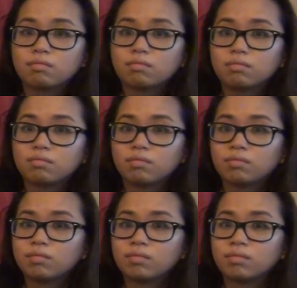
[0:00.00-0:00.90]

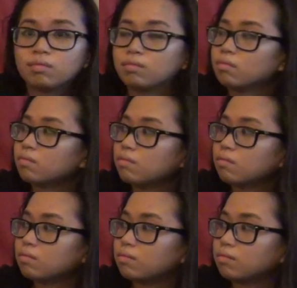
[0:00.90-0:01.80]

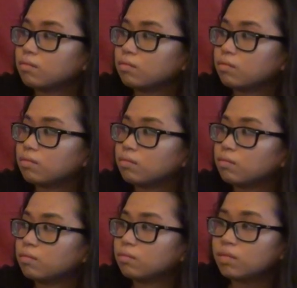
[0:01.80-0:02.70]

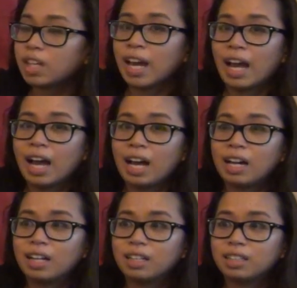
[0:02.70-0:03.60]

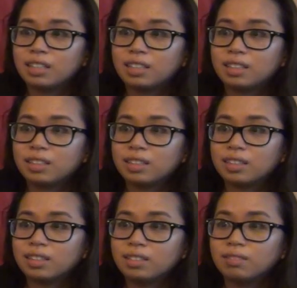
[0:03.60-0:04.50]

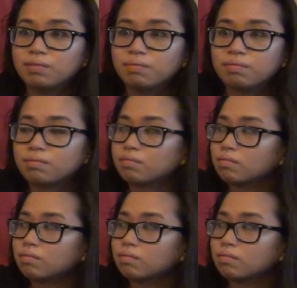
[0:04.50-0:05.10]
[no speech]